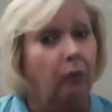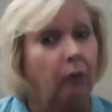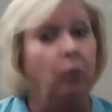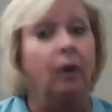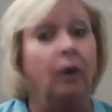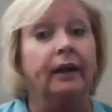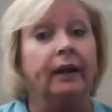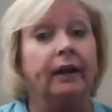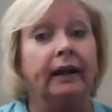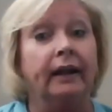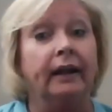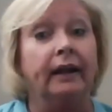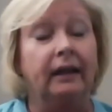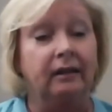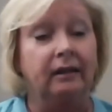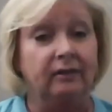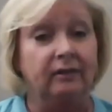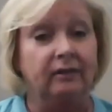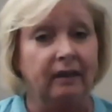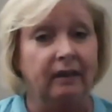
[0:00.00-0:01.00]
I can
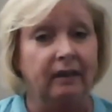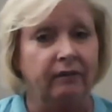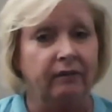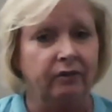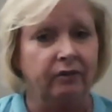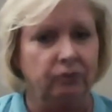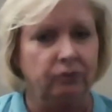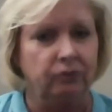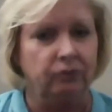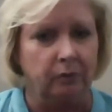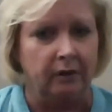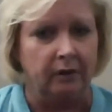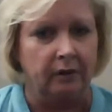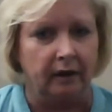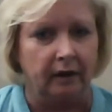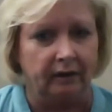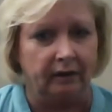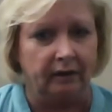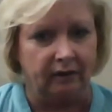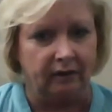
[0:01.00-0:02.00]
say for sure is
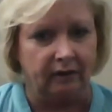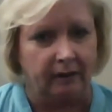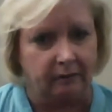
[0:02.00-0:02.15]
that